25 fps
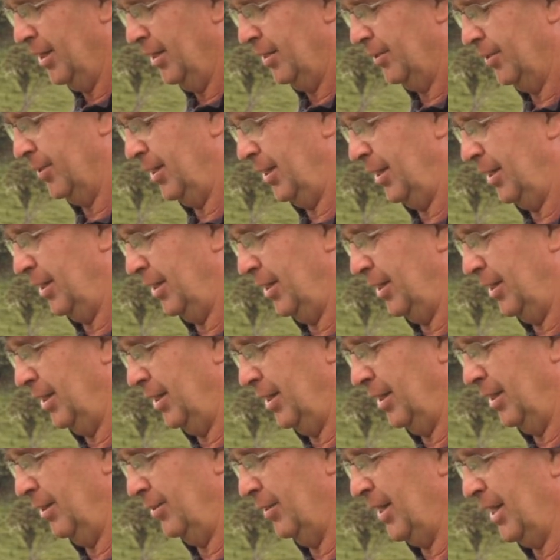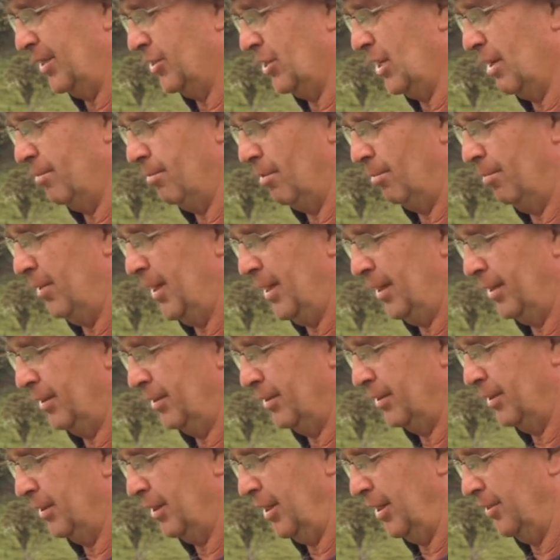that's come
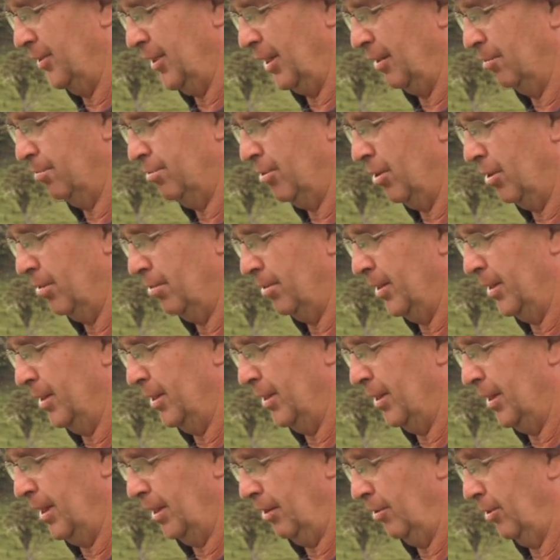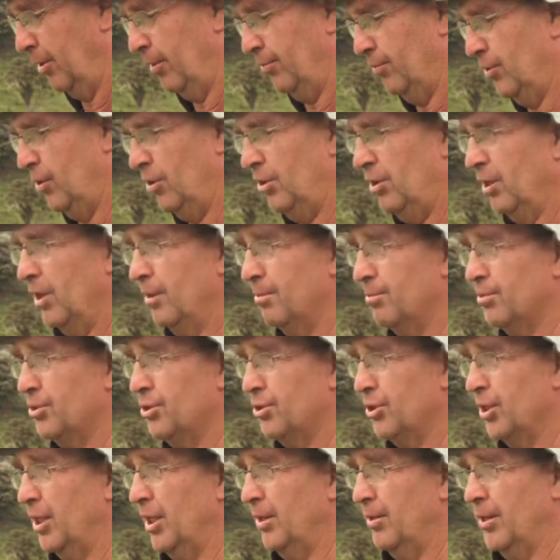about, I think, probably a lot of
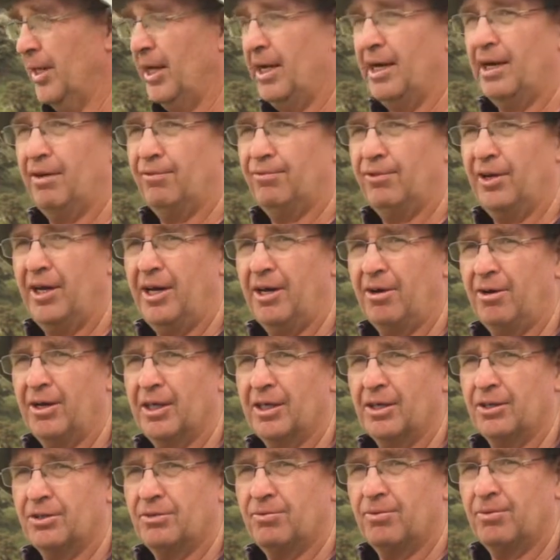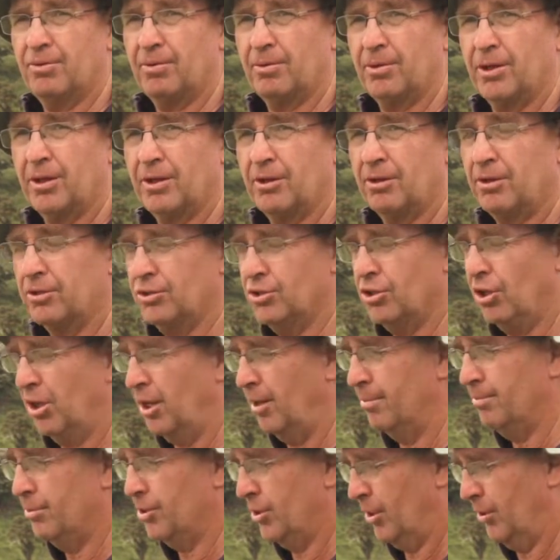eucalypts, and they are flowering at odd
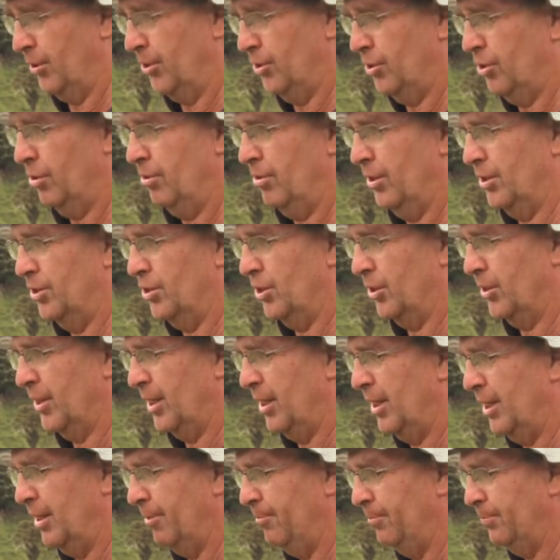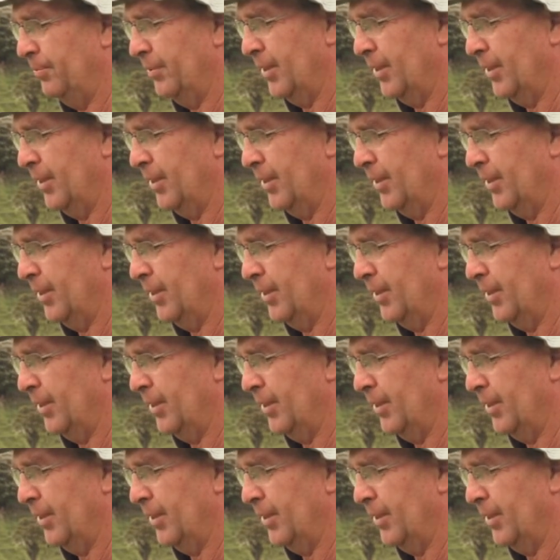times, so the tuis are there.